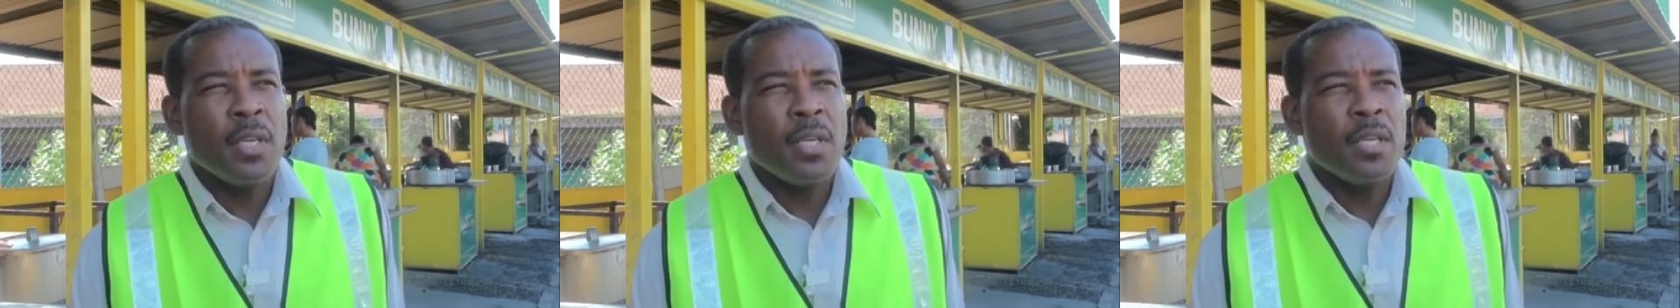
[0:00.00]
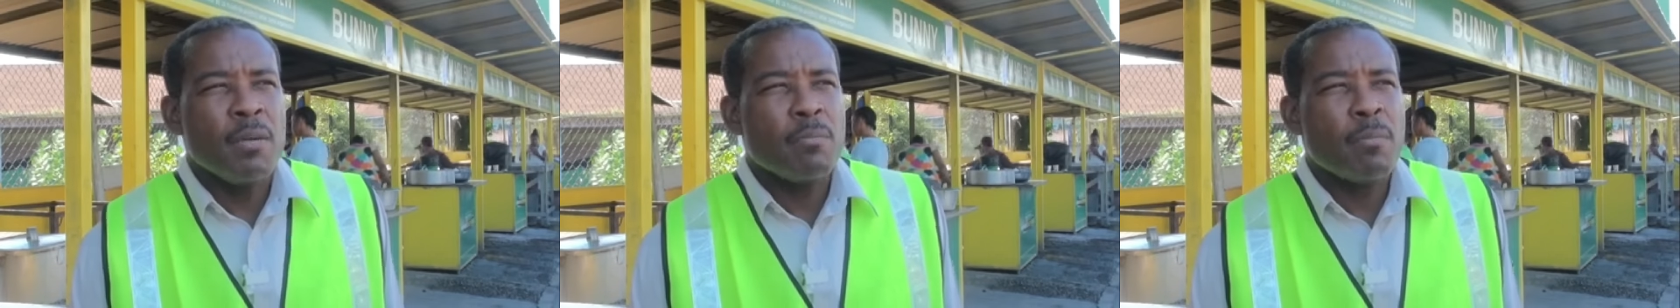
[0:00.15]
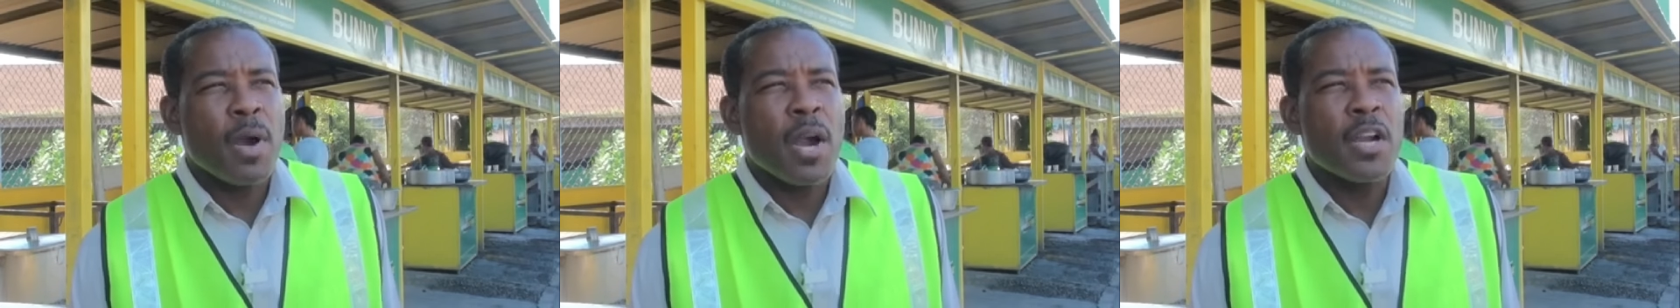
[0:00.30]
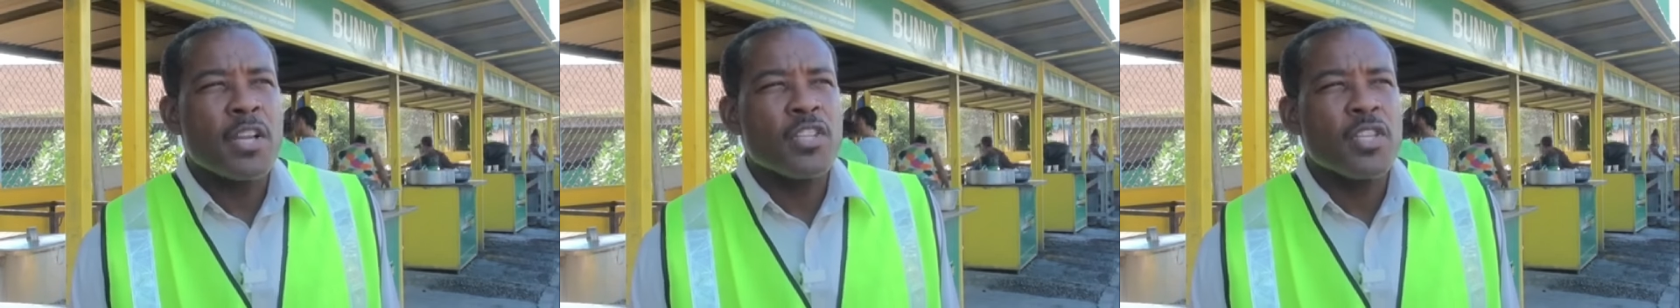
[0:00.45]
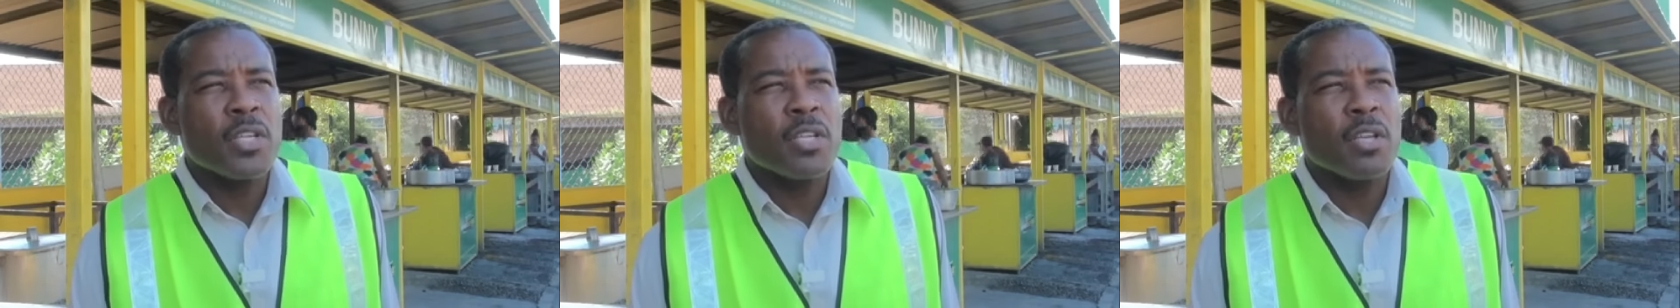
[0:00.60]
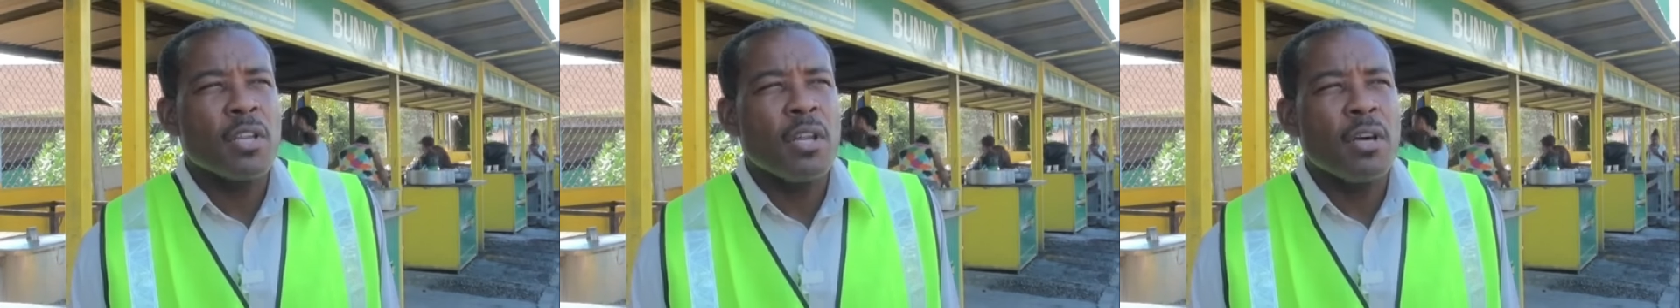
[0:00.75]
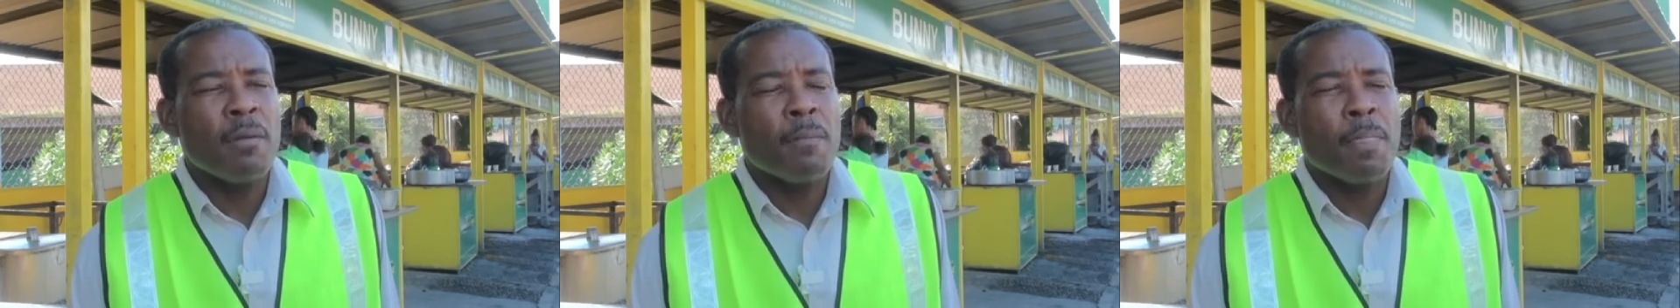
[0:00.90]
in
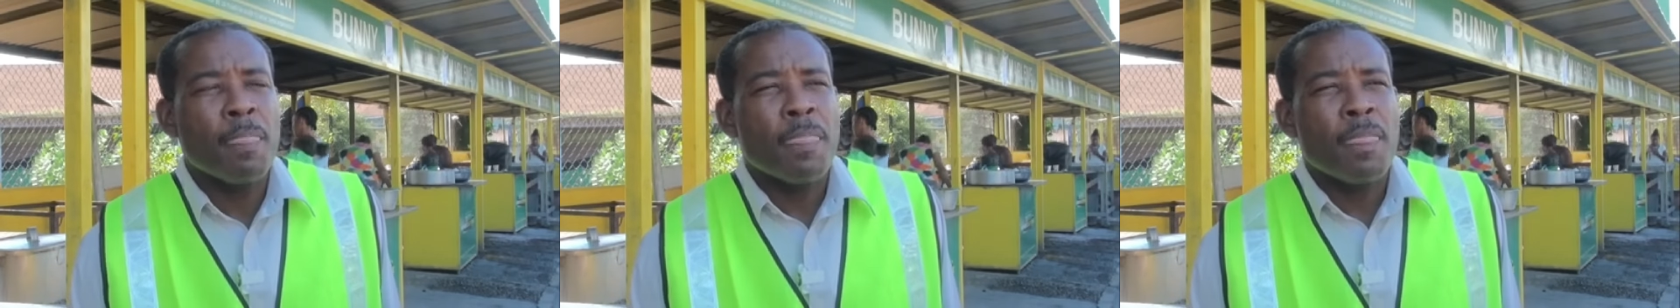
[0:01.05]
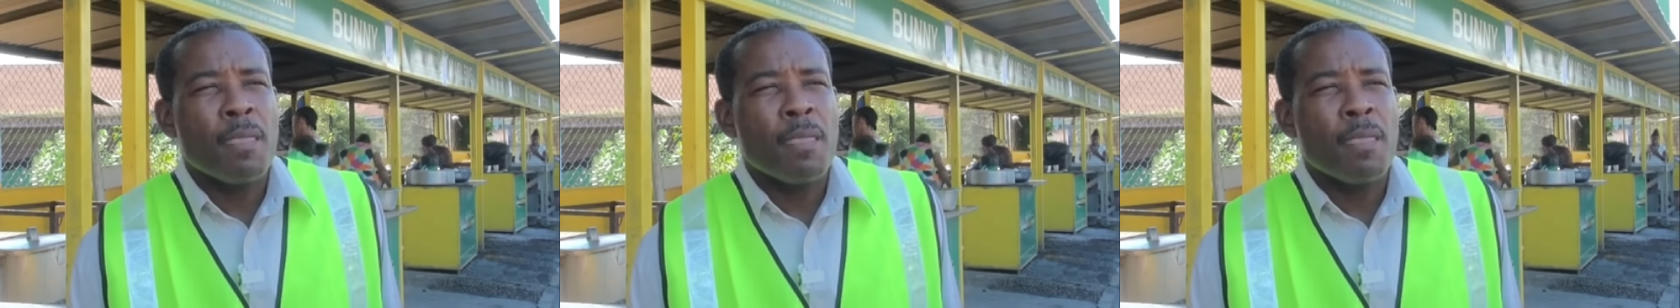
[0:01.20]
particular